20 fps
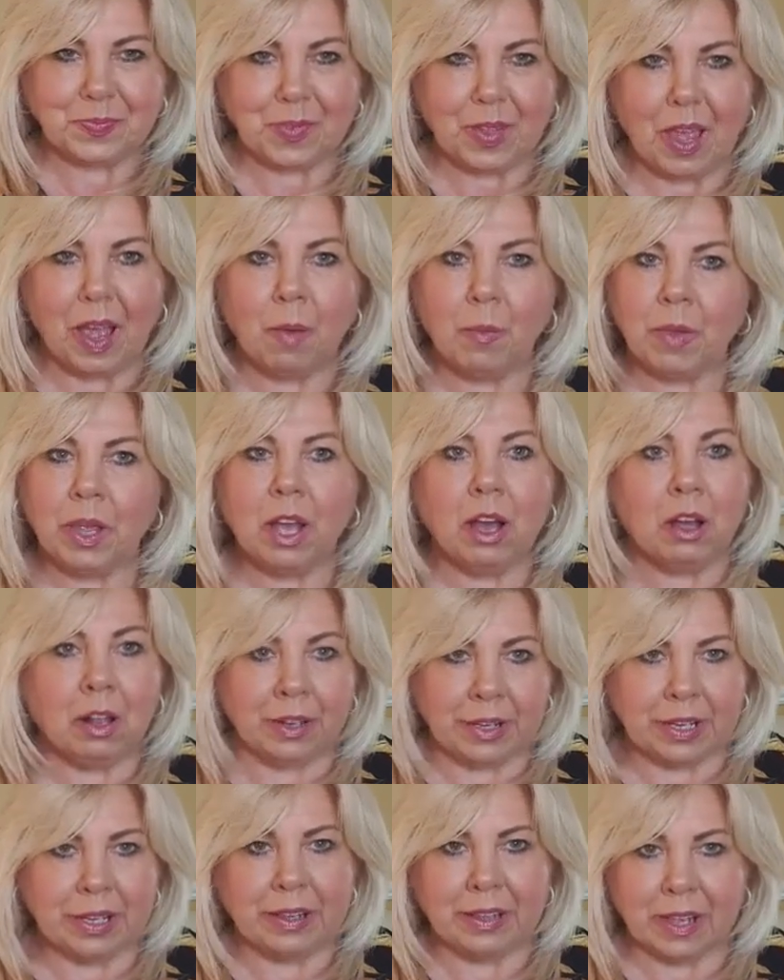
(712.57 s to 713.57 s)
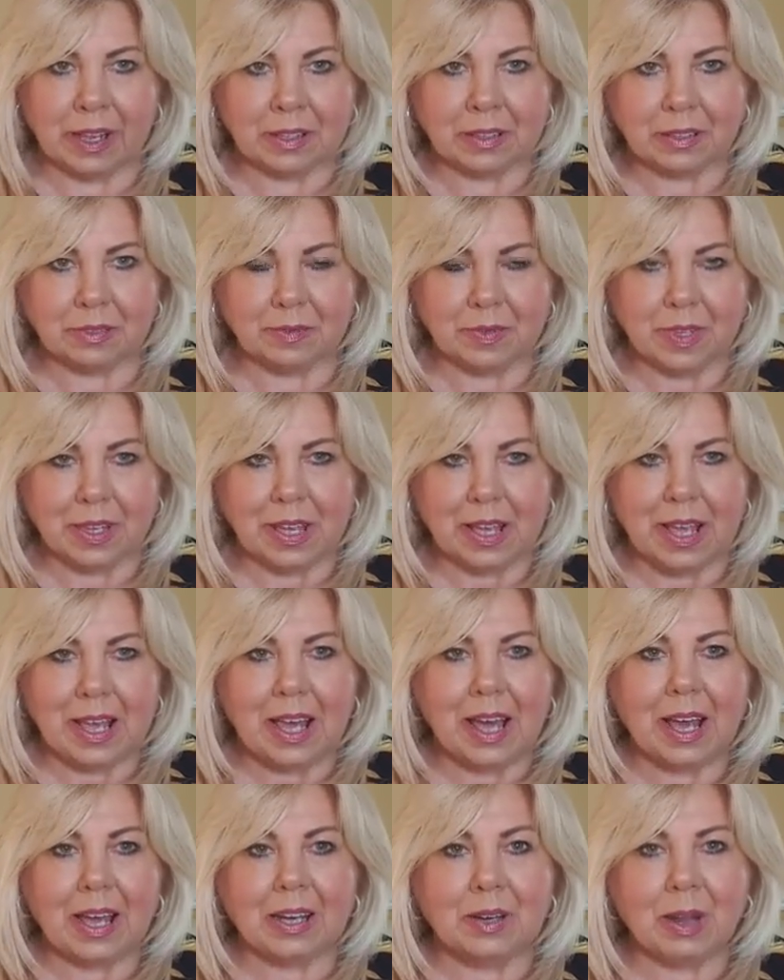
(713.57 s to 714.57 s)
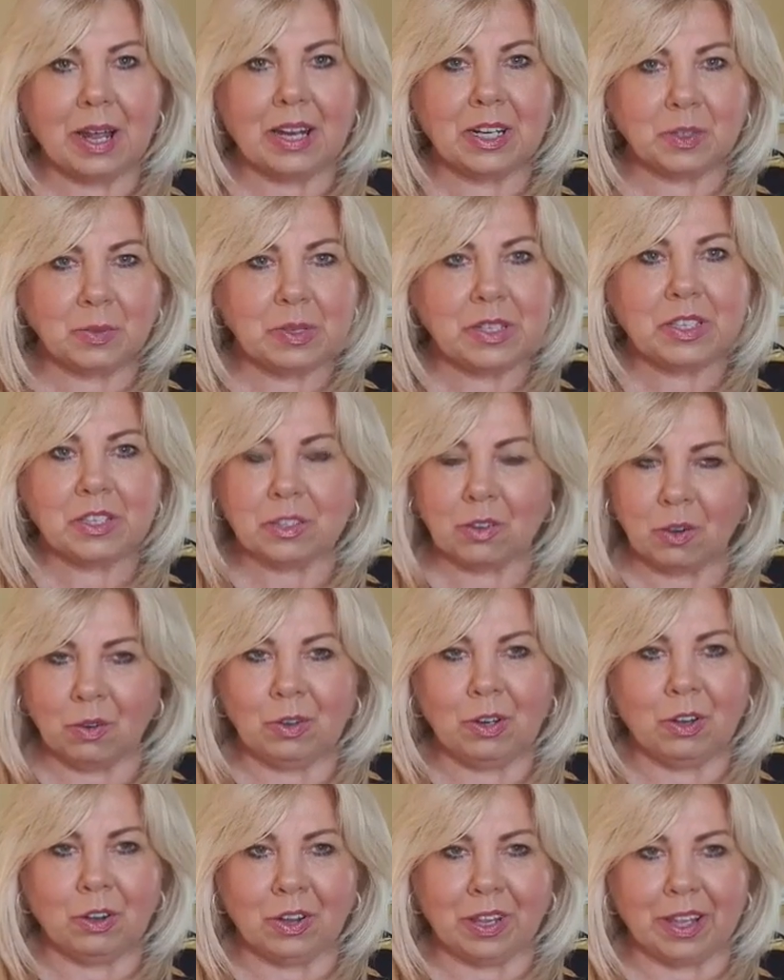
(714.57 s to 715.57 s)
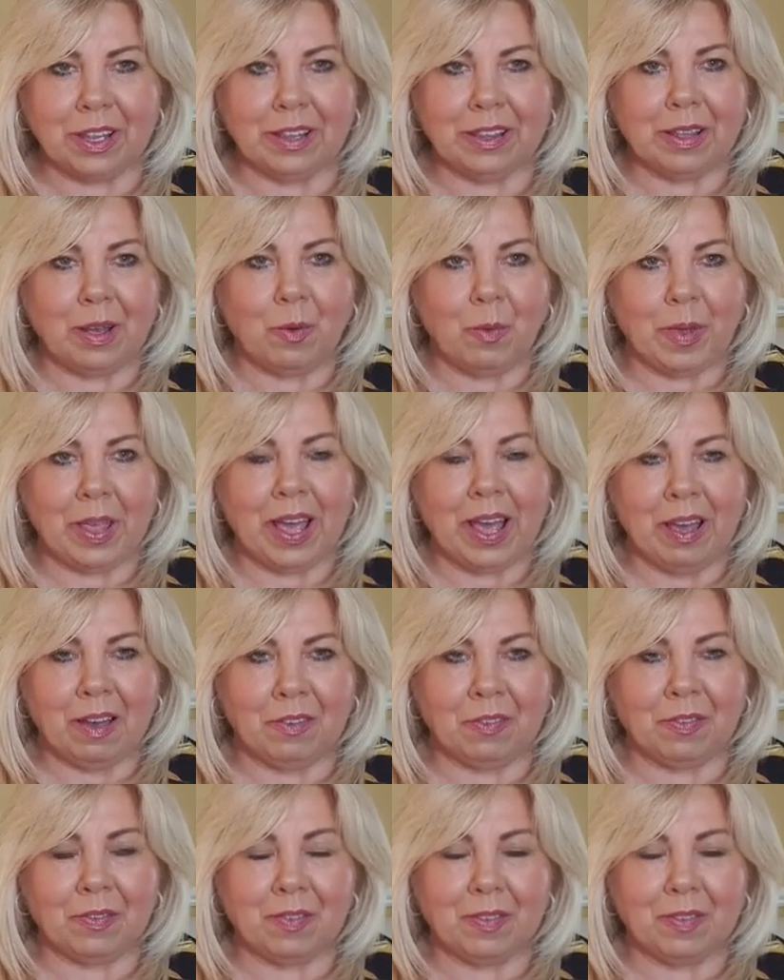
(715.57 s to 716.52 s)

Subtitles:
And we all need that. And aren't we so lucky that we have